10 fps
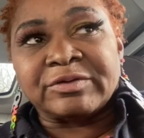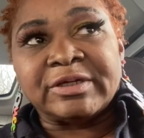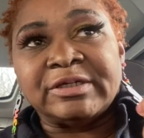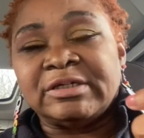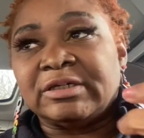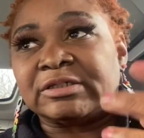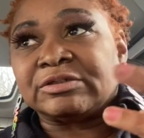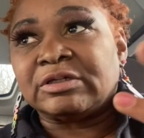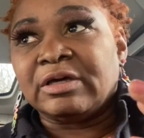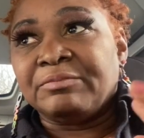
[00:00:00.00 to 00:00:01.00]
he is
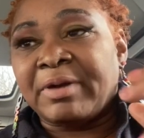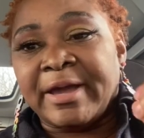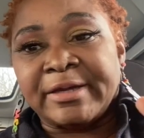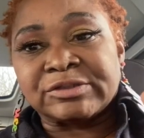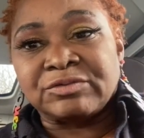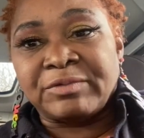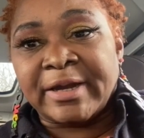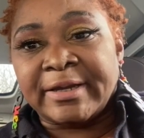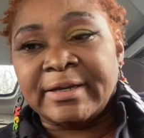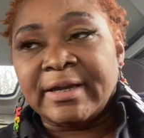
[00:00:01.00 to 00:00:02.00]
passed
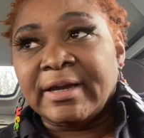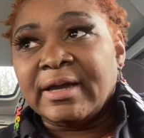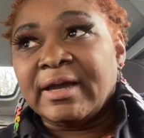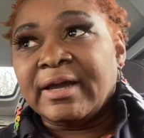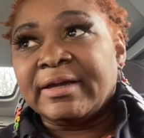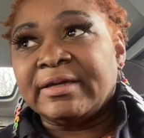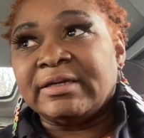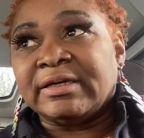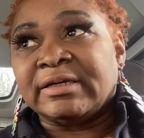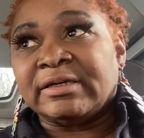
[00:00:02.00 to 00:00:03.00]
away.
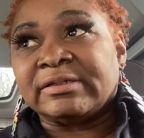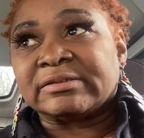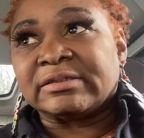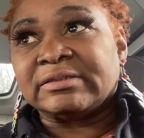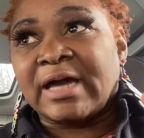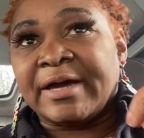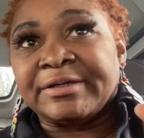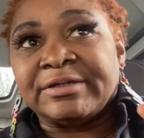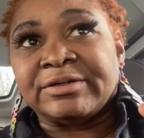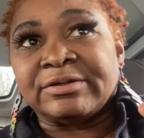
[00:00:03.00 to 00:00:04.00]
He is not
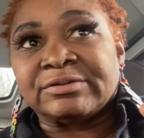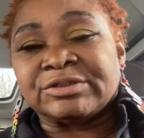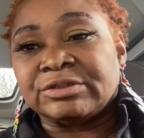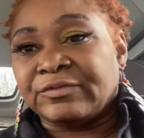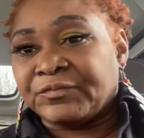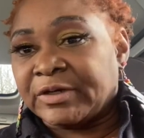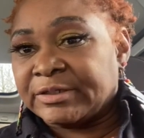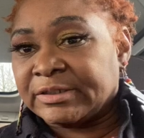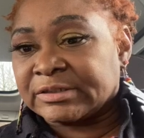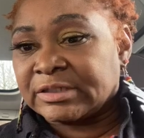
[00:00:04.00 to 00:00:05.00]
here to defend
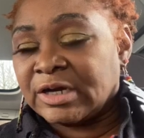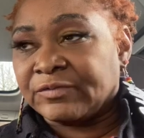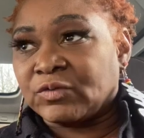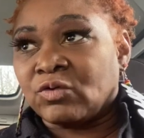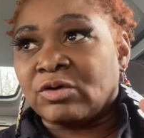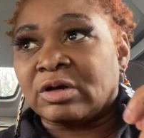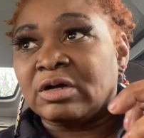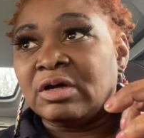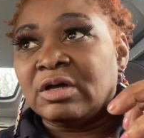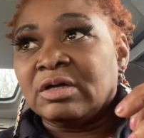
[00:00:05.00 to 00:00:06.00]
himself or
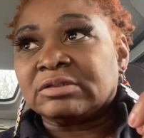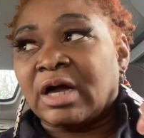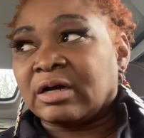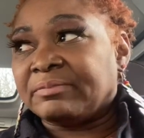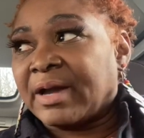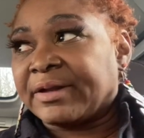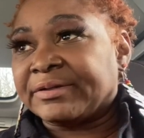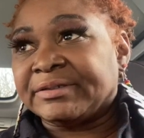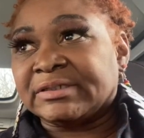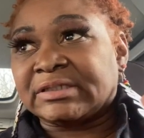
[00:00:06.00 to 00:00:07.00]
talk about
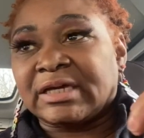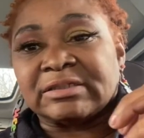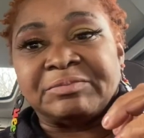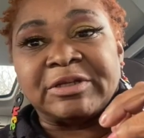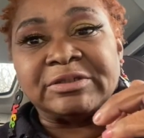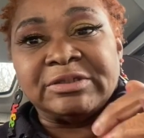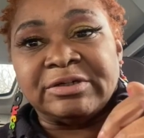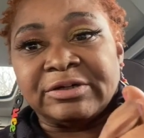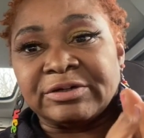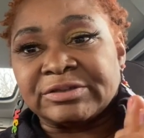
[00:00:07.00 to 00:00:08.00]
it. This has been
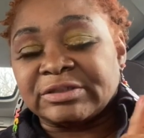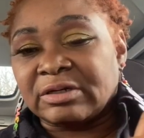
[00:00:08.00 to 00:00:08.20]
years